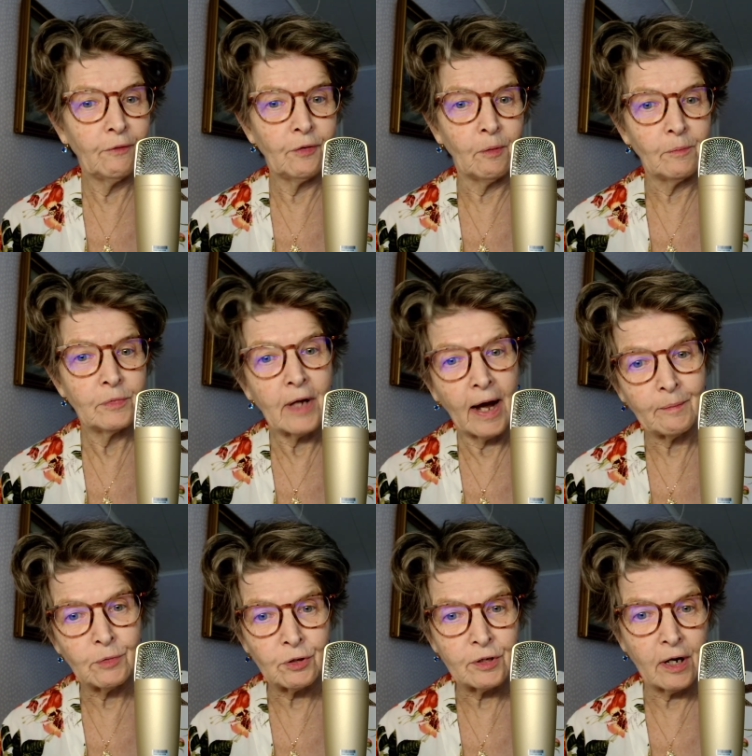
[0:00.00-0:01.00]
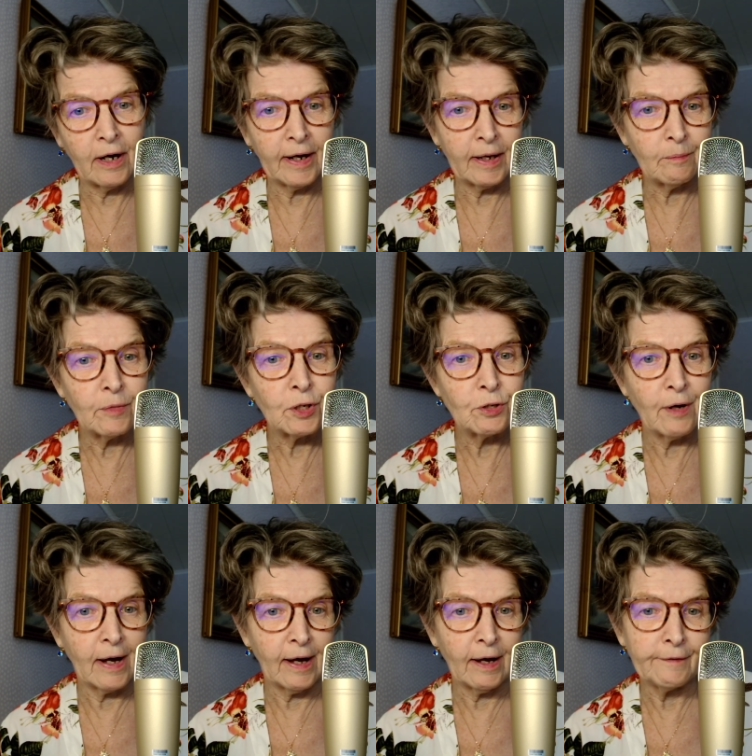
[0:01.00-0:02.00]
from time to time to
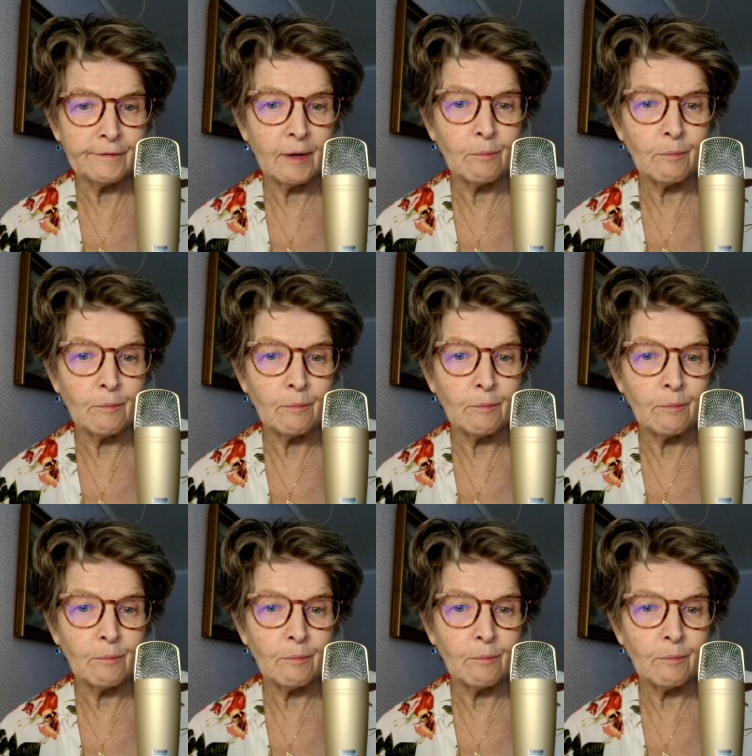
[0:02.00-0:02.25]
have